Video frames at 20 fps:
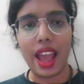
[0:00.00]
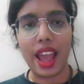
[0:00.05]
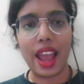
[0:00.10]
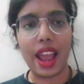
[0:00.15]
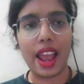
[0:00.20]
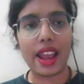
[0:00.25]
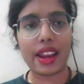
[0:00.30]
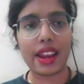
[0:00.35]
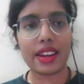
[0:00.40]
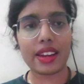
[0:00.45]

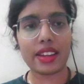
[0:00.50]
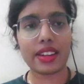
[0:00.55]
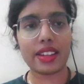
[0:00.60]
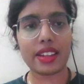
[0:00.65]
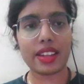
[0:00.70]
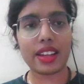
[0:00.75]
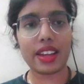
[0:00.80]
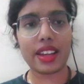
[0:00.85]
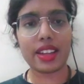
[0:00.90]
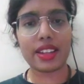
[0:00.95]
and
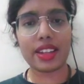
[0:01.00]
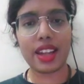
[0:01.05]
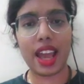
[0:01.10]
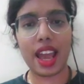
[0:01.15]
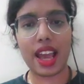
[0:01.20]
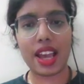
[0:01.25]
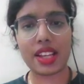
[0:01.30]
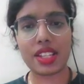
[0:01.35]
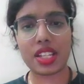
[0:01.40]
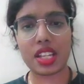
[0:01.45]
it
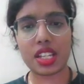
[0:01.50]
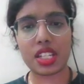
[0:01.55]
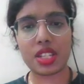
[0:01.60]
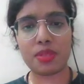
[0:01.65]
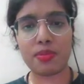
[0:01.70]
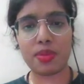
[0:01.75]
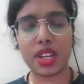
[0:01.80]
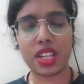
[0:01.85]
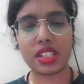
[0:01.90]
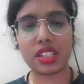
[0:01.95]
has
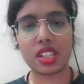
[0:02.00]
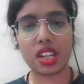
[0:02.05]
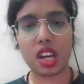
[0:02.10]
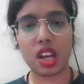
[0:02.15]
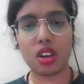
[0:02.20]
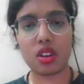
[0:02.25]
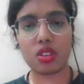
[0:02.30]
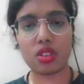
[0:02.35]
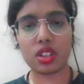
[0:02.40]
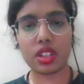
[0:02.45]
split
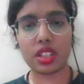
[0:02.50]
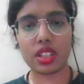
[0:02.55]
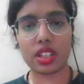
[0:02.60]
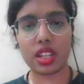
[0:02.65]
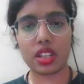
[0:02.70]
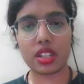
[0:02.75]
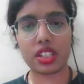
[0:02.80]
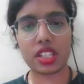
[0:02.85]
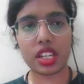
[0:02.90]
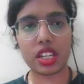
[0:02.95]
down
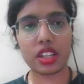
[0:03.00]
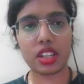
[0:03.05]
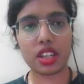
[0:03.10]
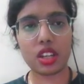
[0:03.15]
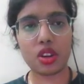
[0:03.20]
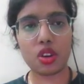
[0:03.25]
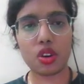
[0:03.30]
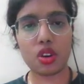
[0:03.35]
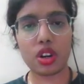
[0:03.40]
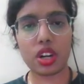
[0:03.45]
the
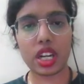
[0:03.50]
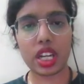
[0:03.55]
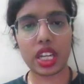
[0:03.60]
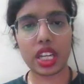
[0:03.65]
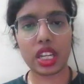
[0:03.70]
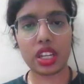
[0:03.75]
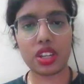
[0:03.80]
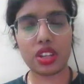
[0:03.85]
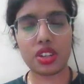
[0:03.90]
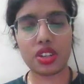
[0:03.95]
tenure
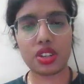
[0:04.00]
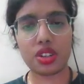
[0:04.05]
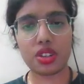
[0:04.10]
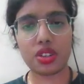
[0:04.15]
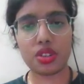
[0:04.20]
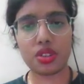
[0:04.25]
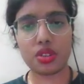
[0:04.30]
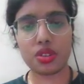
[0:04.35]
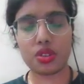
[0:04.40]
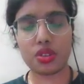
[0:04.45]

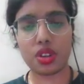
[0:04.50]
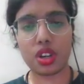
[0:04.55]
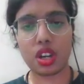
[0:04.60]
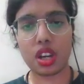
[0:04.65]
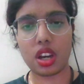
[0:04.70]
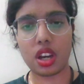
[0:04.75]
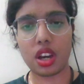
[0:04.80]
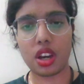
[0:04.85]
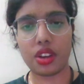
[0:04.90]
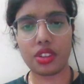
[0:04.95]
into
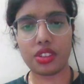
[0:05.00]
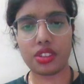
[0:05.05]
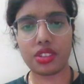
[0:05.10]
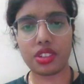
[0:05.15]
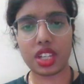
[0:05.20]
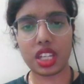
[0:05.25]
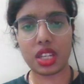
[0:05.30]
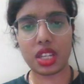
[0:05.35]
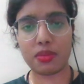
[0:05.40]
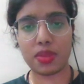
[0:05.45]

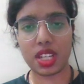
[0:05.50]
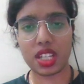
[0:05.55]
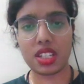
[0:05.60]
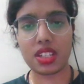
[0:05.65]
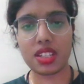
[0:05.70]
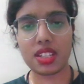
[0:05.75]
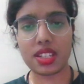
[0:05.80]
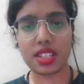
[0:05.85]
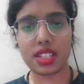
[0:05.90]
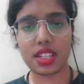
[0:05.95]
three
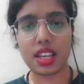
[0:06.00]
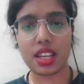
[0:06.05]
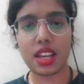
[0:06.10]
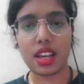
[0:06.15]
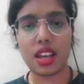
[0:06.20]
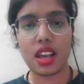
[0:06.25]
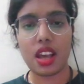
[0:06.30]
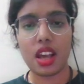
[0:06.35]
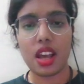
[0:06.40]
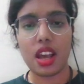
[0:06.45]
bins.
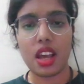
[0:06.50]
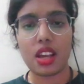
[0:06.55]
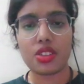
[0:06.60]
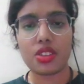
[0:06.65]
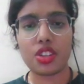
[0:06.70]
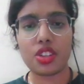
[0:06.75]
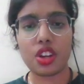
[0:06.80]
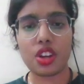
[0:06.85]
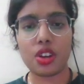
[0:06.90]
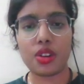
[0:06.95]

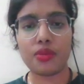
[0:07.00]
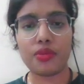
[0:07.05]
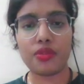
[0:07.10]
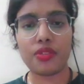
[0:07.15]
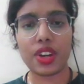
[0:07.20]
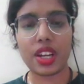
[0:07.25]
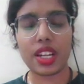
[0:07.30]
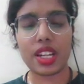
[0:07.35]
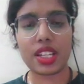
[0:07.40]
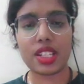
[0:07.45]
So
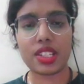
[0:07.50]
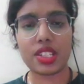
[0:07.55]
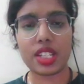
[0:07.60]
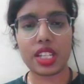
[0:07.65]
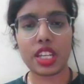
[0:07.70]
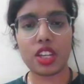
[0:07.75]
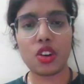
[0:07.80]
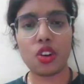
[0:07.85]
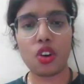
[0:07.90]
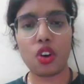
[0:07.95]
one is
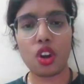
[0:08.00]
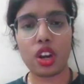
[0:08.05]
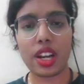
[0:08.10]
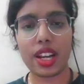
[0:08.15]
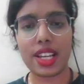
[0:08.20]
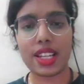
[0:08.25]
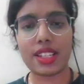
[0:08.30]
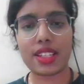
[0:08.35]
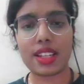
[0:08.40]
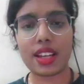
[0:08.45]
0 or
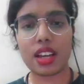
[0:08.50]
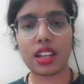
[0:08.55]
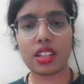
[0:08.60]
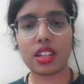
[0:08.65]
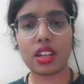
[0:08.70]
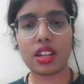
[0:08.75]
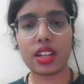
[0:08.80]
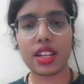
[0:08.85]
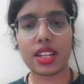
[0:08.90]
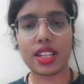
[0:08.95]
less,
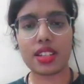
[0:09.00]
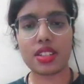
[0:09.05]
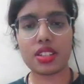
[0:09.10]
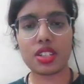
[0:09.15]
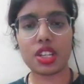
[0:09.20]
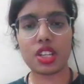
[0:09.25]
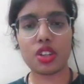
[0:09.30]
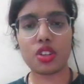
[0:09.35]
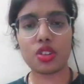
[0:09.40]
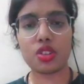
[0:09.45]
other is
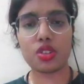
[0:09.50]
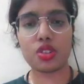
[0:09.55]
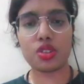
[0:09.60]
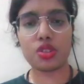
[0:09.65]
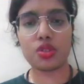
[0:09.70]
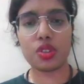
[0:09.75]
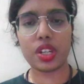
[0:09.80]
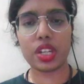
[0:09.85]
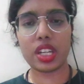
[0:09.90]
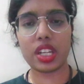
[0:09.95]
0 to
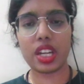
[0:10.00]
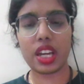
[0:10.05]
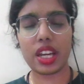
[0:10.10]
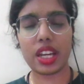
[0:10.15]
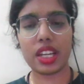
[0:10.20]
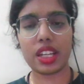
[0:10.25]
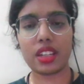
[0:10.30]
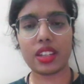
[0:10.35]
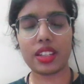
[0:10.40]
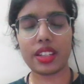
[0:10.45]

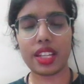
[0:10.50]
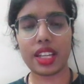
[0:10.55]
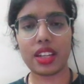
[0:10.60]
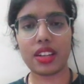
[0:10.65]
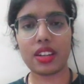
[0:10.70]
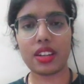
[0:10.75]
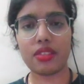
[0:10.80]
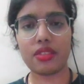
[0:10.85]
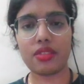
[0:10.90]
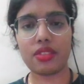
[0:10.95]
29.
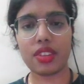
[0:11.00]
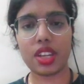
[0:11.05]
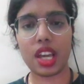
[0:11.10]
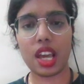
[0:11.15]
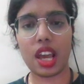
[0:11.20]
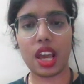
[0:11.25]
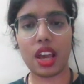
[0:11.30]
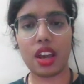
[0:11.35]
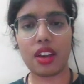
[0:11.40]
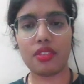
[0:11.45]
Then we
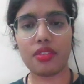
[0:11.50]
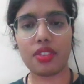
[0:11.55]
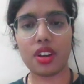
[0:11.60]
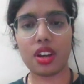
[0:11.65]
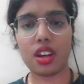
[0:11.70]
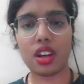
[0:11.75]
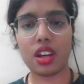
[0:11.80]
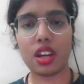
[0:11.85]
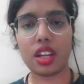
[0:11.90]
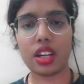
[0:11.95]
have
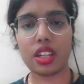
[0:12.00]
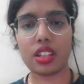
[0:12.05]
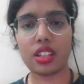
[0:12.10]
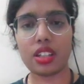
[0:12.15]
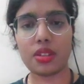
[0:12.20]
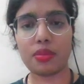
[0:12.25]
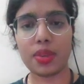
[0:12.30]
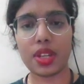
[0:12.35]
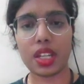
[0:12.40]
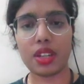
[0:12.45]

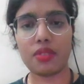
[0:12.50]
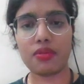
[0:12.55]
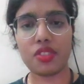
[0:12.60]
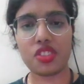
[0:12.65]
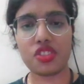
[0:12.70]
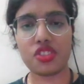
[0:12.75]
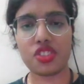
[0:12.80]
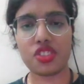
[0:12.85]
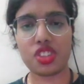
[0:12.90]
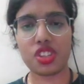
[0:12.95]
another bin
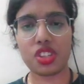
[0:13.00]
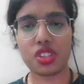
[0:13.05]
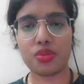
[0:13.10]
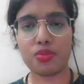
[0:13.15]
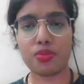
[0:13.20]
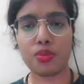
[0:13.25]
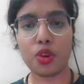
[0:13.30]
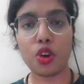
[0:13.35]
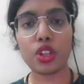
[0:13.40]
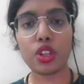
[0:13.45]
which
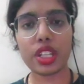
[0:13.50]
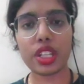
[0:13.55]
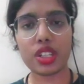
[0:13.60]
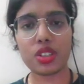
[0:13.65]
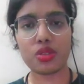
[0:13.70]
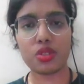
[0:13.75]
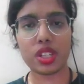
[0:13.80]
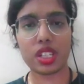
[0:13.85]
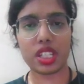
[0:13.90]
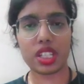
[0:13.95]
is more
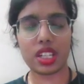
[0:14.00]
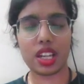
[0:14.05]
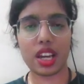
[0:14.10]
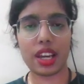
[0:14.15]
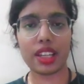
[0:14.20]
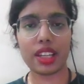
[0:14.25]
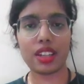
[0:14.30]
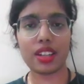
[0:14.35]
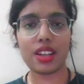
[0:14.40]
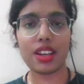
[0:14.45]
than
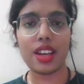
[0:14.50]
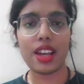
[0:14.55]
29.